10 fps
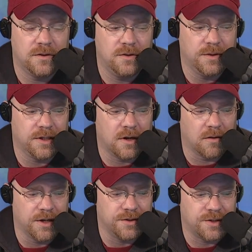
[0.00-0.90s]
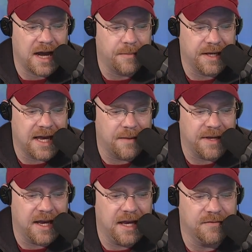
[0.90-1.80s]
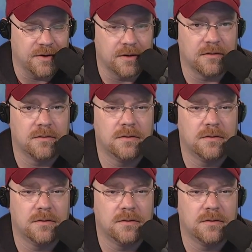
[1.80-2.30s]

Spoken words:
to encourage copycat behavior.